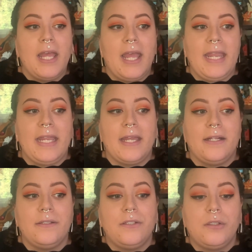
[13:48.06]

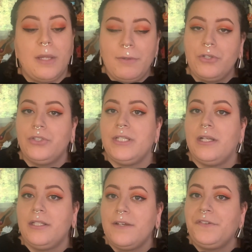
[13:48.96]
And I'm interested.
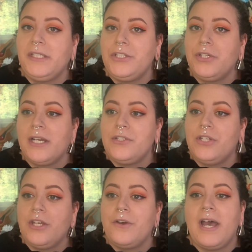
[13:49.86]
I'll definitely let you guys
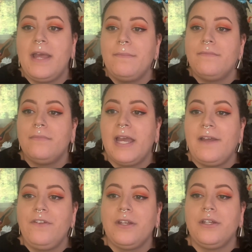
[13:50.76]
know. I'm
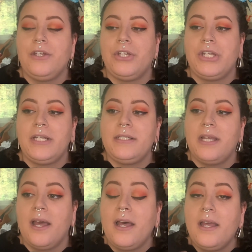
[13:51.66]
having a good
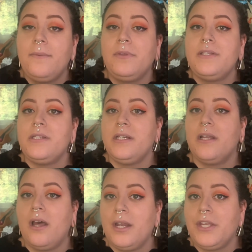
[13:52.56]
time listening to
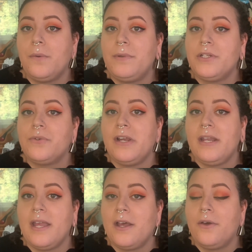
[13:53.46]
audiobooks right
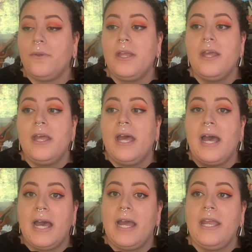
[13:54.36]
now.
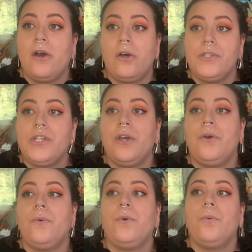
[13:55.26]
I
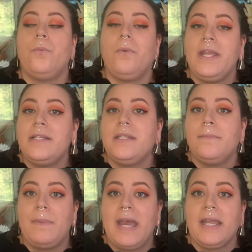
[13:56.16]
also went
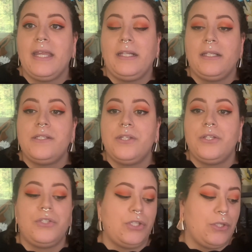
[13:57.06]
back and
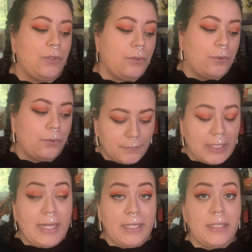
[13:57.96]
listened to
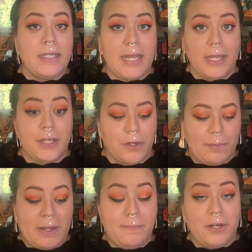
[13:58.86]
Alien Echo
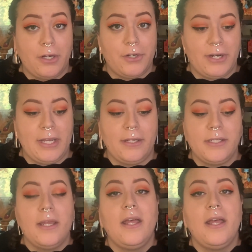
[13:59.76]
by Mira Grant.